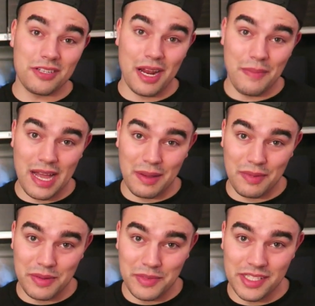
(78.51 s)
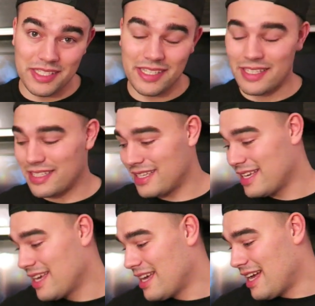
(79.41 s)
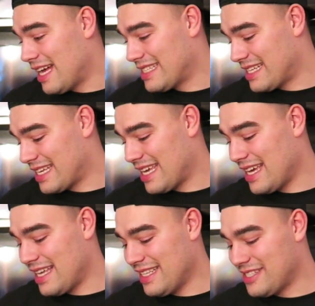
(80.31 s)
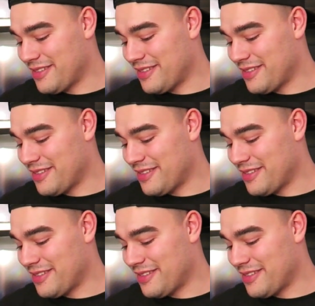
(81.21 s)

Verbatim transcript: try to pack minimalistically as I can.